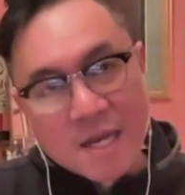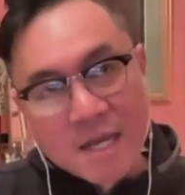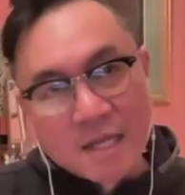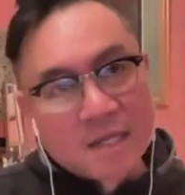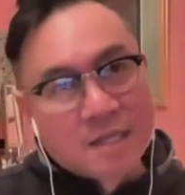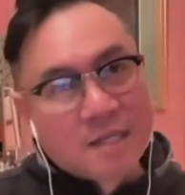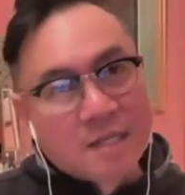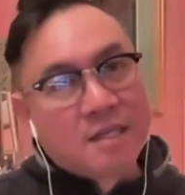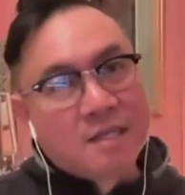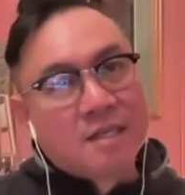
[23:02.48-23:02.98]

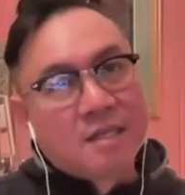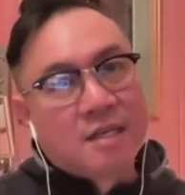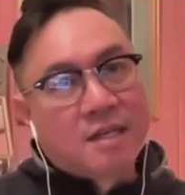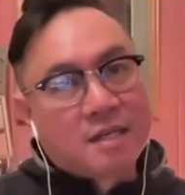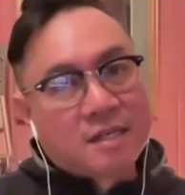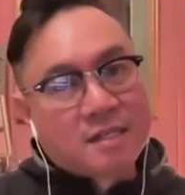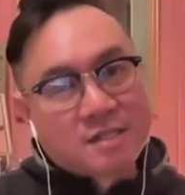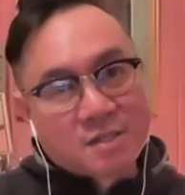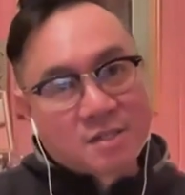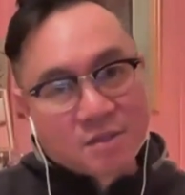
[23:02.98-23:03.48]
night.
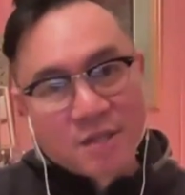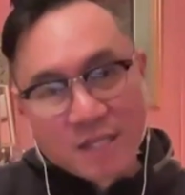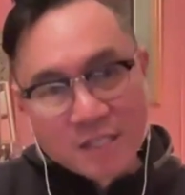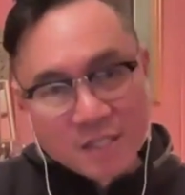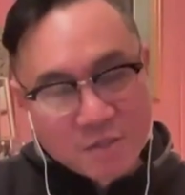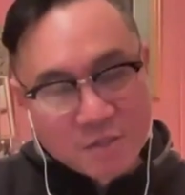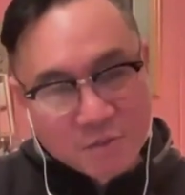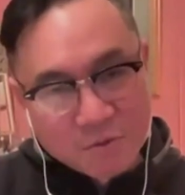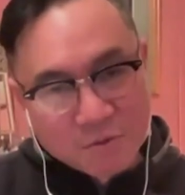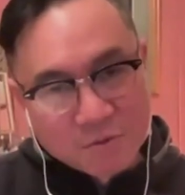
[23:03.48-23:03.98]
I still
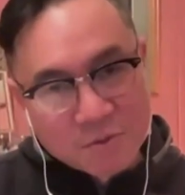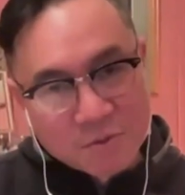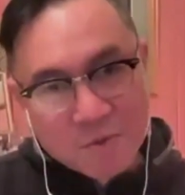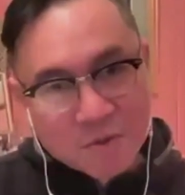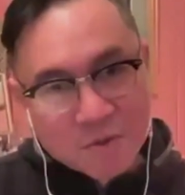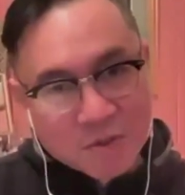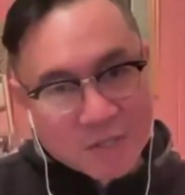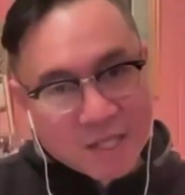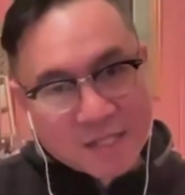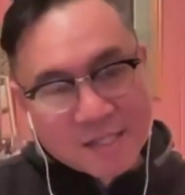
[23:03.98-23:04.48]
had two
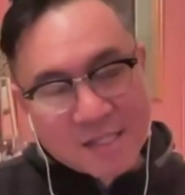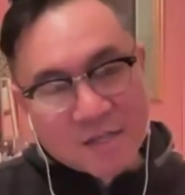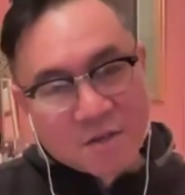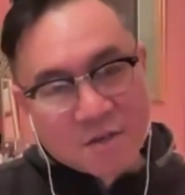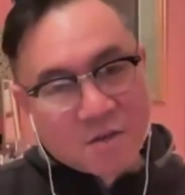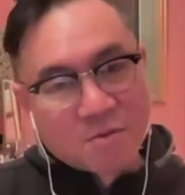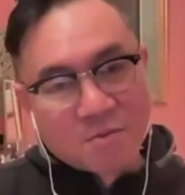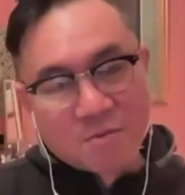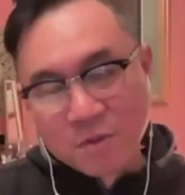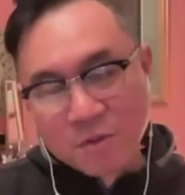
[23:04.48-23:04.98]
small kids at
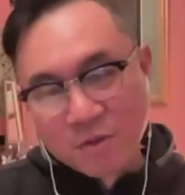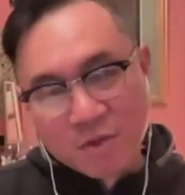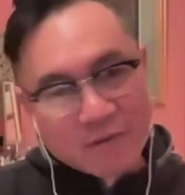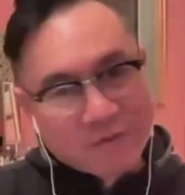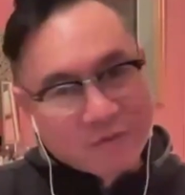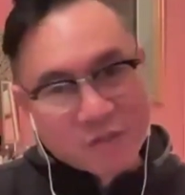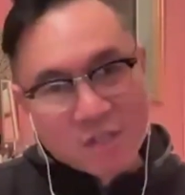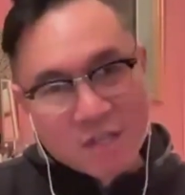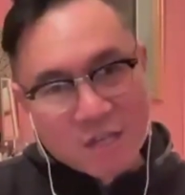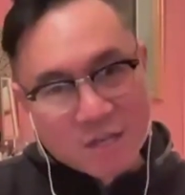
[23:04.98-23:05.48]
home who
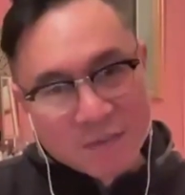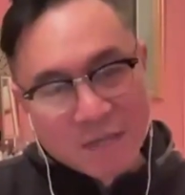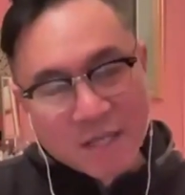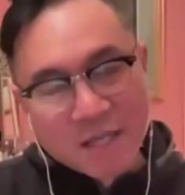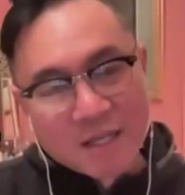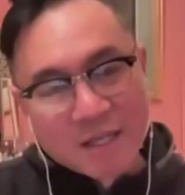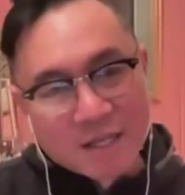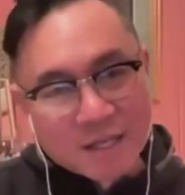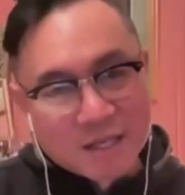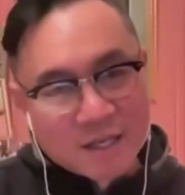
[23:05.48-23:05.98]
never saw
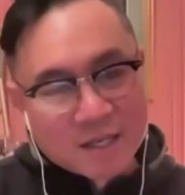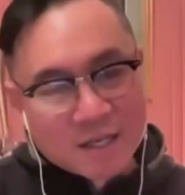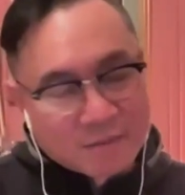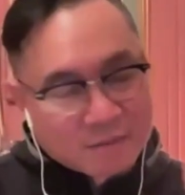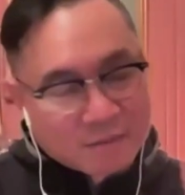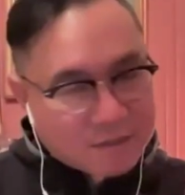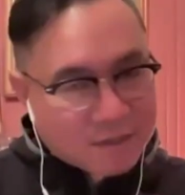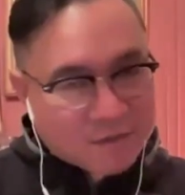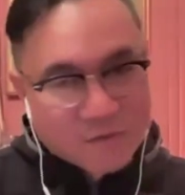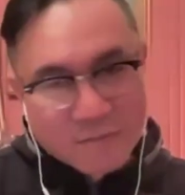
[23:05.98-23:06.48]
me. Uh,
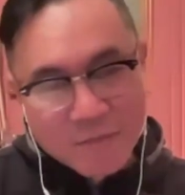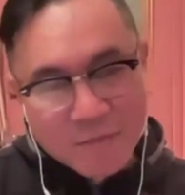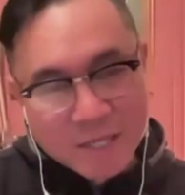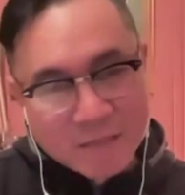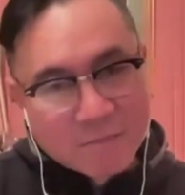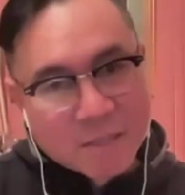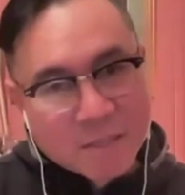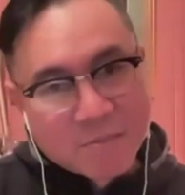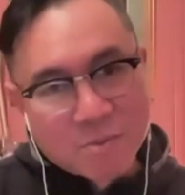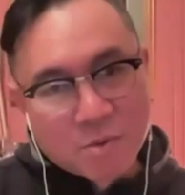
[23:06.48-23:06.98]
never
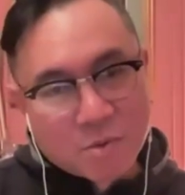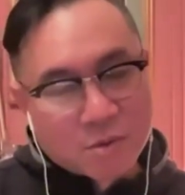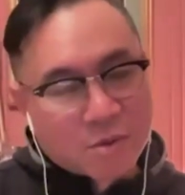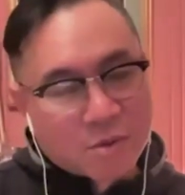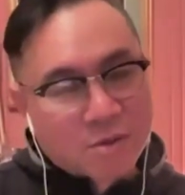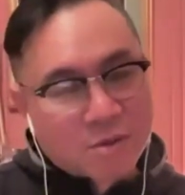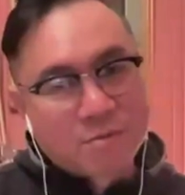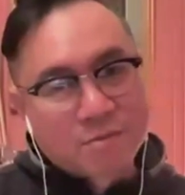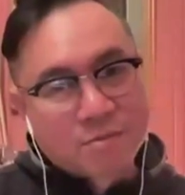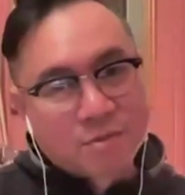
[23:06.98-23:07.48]
mind my
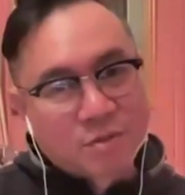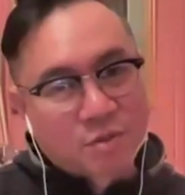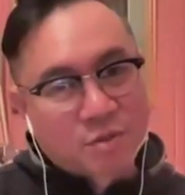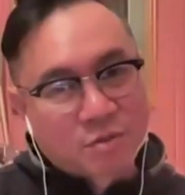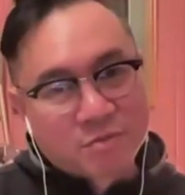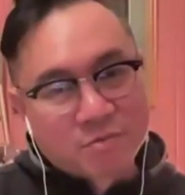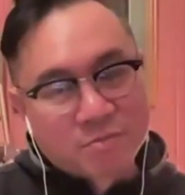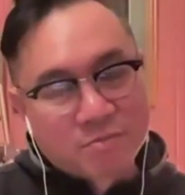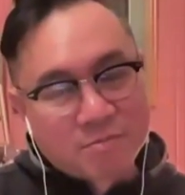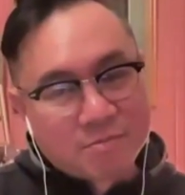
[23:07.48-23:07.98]
poor
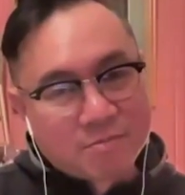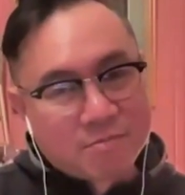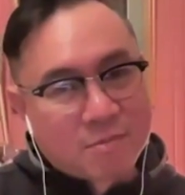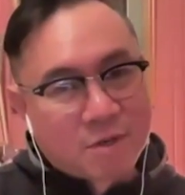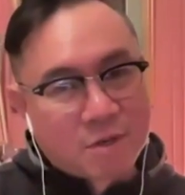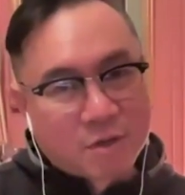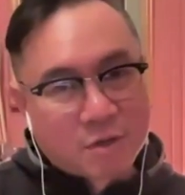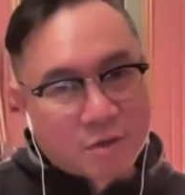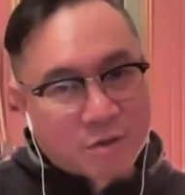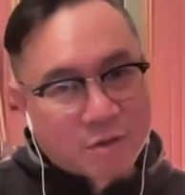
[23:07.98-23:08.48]
sort of
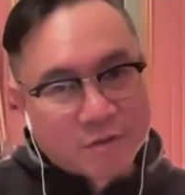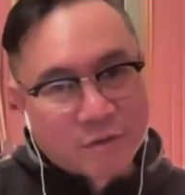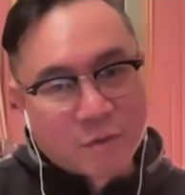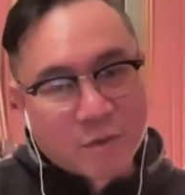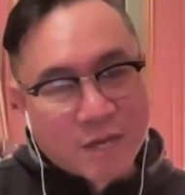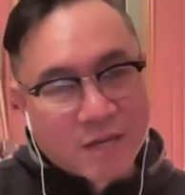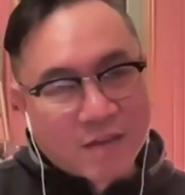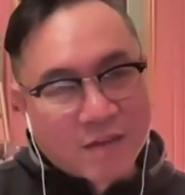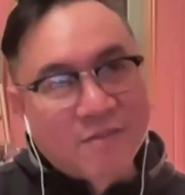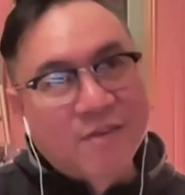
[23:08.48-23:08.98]
martyr of a
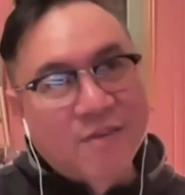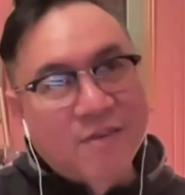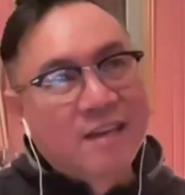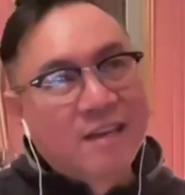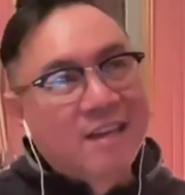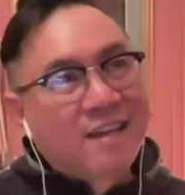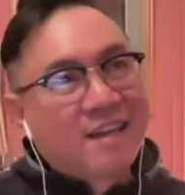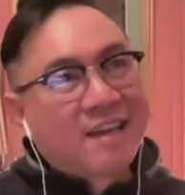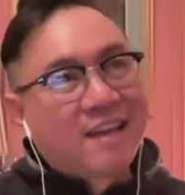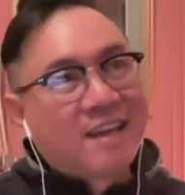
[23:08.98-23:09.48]
wife,
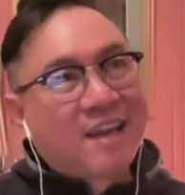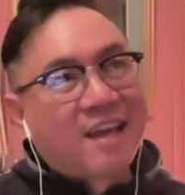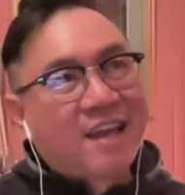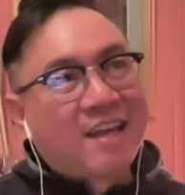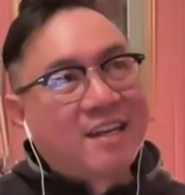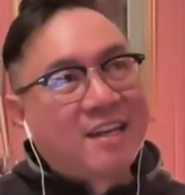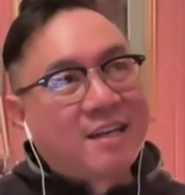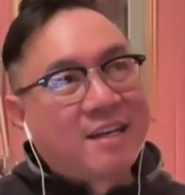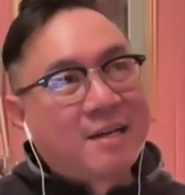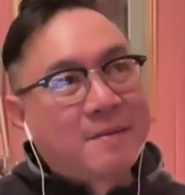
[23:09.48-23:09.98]

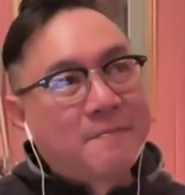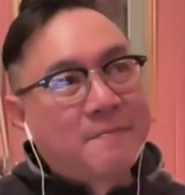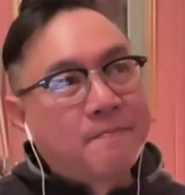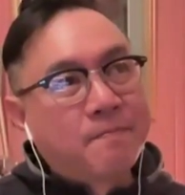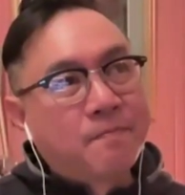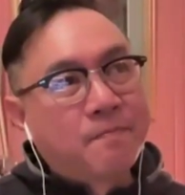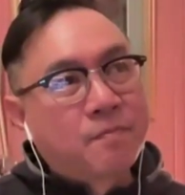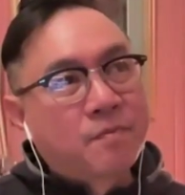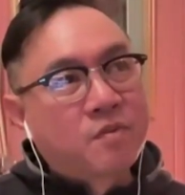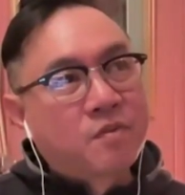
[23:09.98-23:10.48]
and
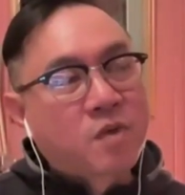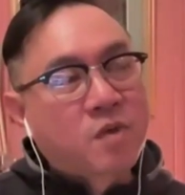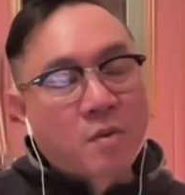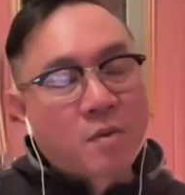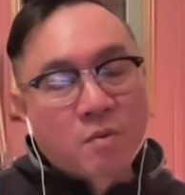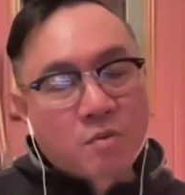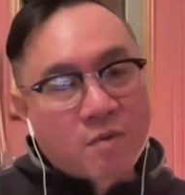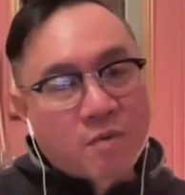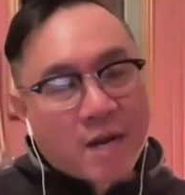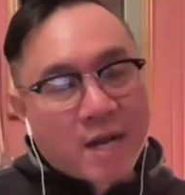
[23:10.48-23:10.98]
um, so I
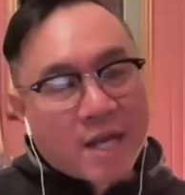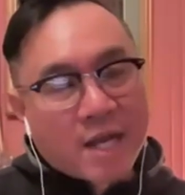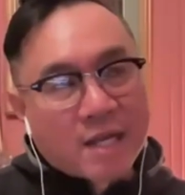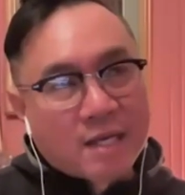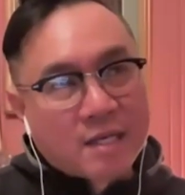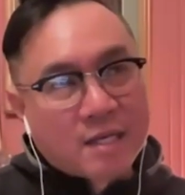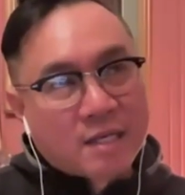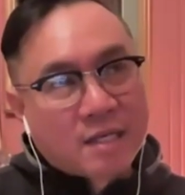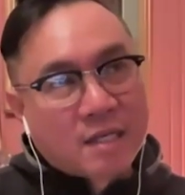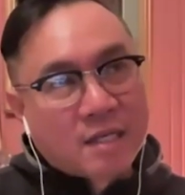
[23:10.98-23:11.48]
would
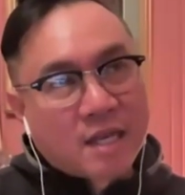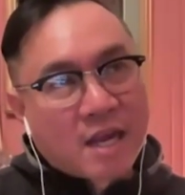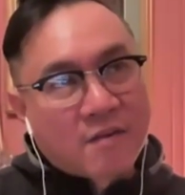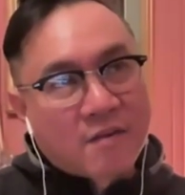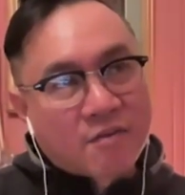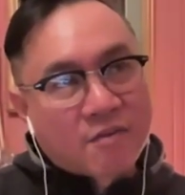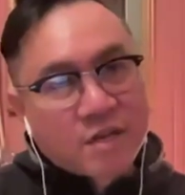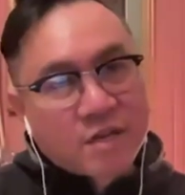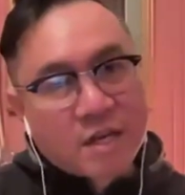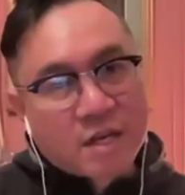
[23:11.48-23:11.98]
write
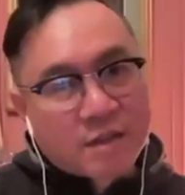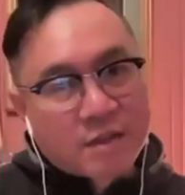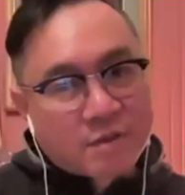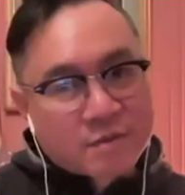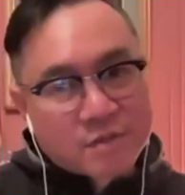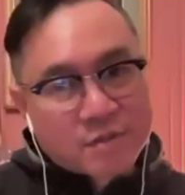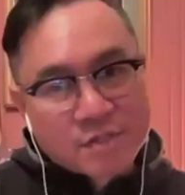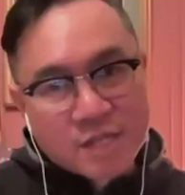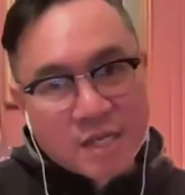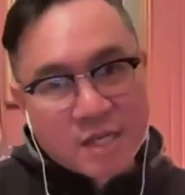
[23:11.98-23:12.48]
every
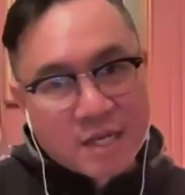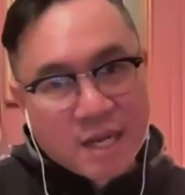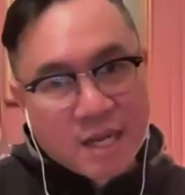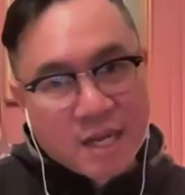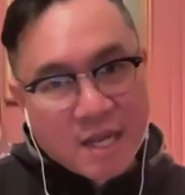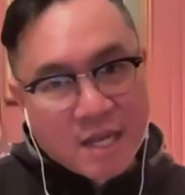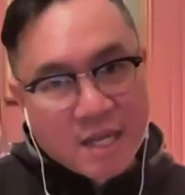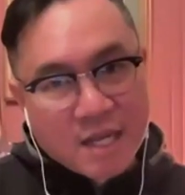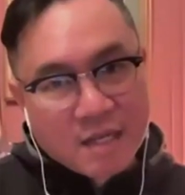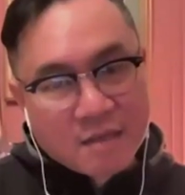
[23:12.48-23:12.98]
other
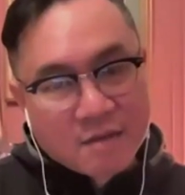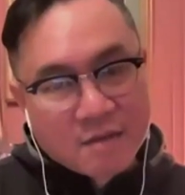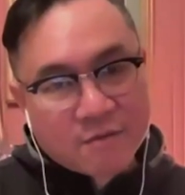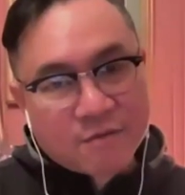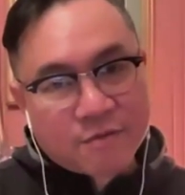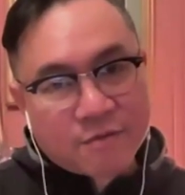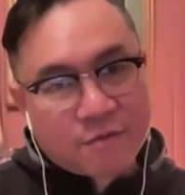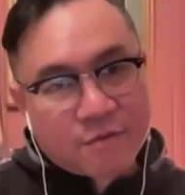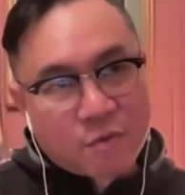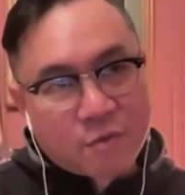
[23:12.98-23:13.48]
Sunday
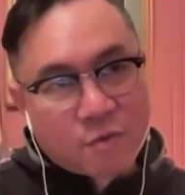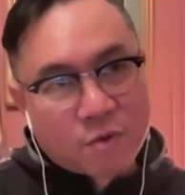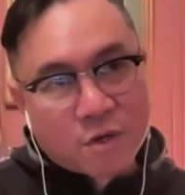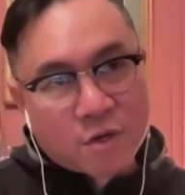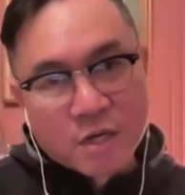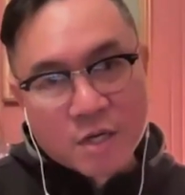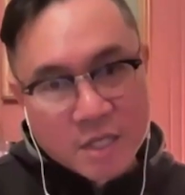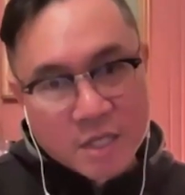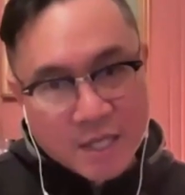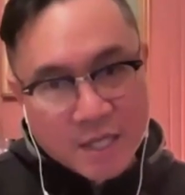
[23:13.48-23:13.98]

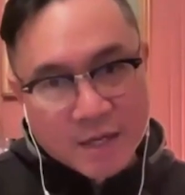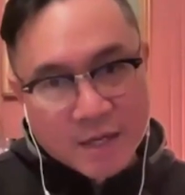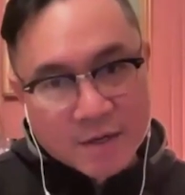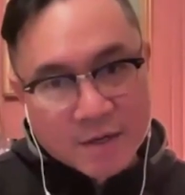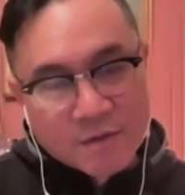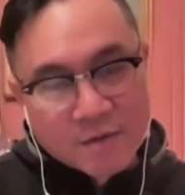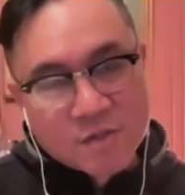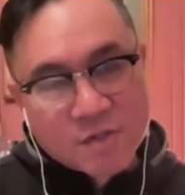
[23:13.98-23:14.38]
for a year.